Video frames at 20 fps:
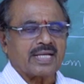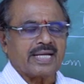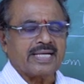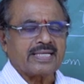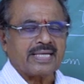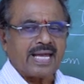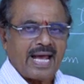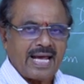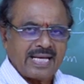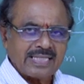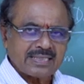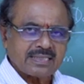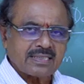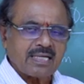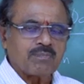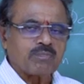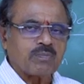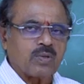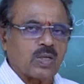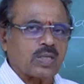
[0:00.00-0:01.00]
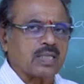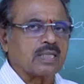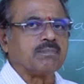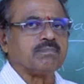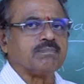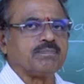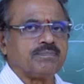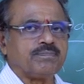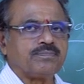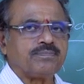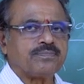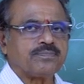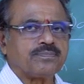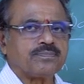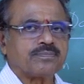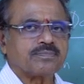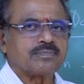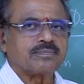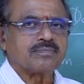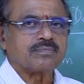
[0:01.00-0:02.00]
It has some volume
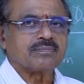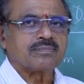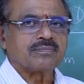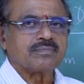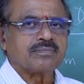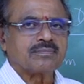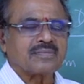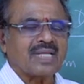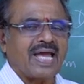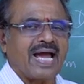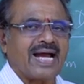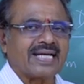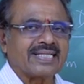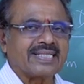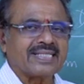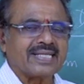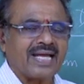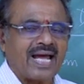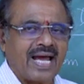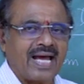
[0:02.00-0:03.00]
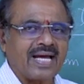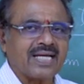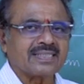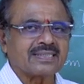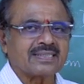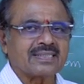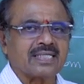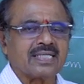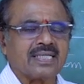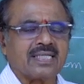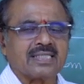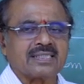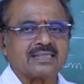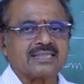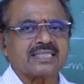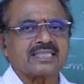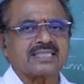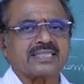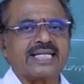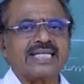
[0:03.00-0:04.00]
and it has
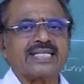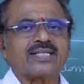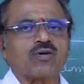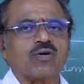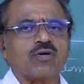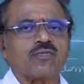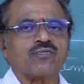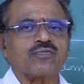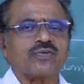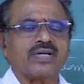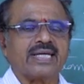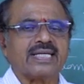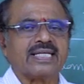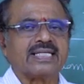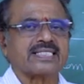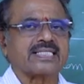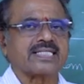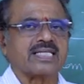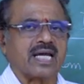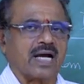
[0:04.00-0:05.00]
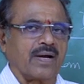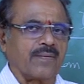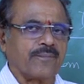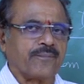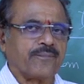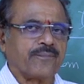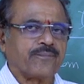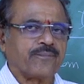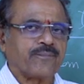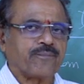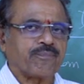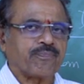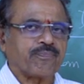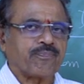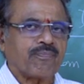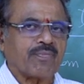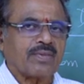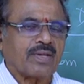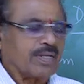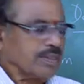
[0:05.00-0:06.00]
the state of inertia.
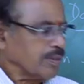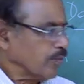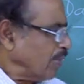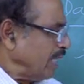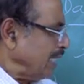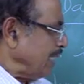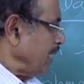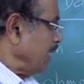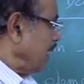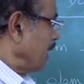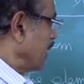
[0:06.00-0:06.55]
Why?